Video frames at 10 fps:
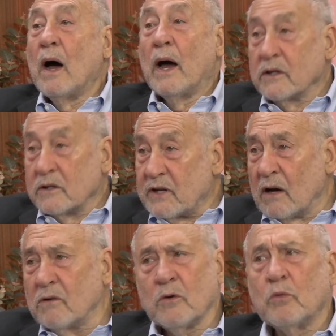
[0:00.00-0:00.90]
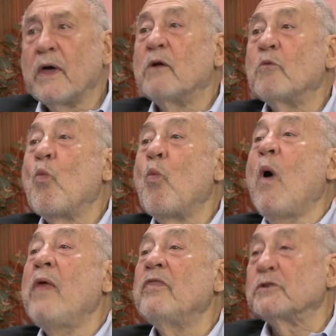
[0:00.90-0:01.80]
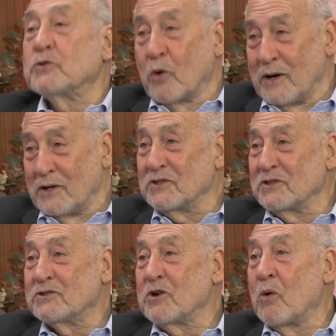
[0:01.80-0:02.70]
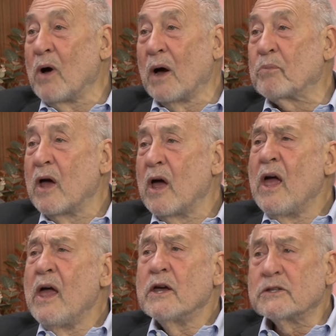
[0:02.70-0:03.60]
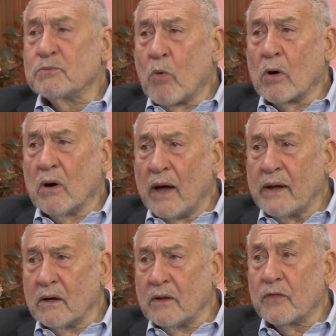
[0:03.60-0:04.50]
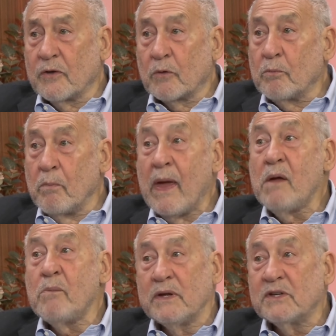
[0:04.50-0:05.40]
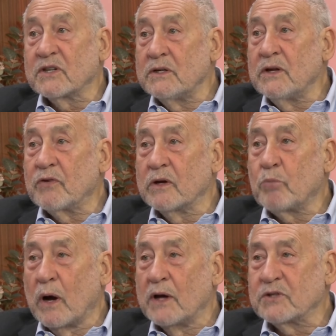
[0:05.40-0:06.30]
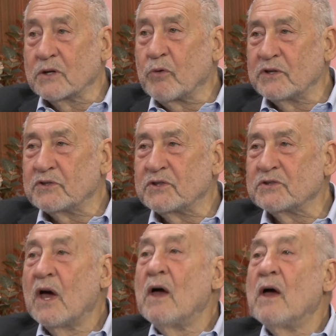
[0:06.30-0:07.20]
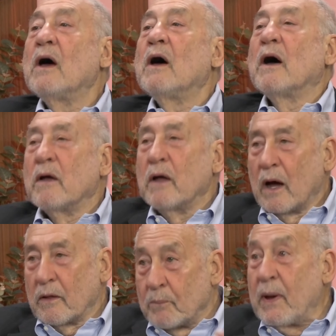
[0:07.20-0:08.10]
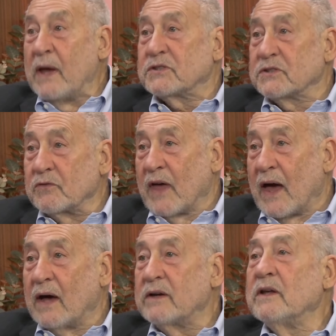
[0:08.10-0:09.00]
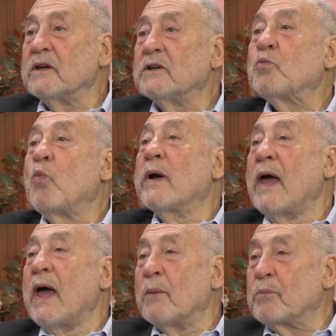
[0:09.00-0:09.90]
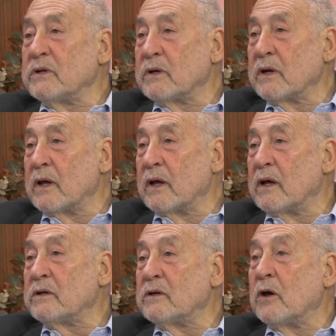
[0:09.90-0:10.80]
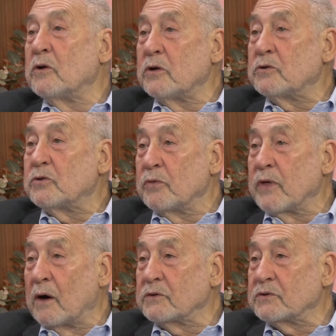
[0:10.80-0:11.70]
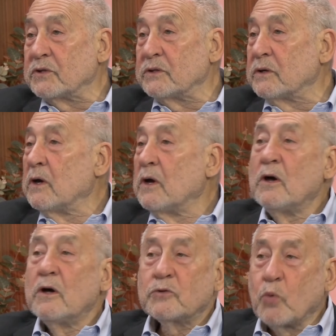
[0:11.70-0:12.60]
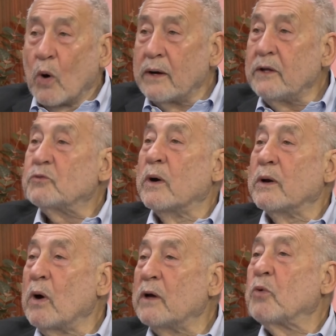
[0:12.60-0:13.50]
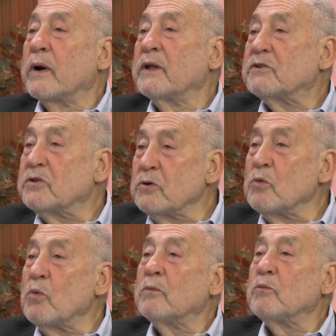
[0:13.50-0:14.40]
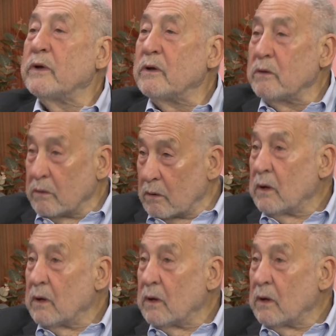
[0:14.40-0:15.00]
I can tell you that when the shortages show up, it's more likely that there may be significant price increases. The basis of that is what happened in 2020, 21, 22, when we,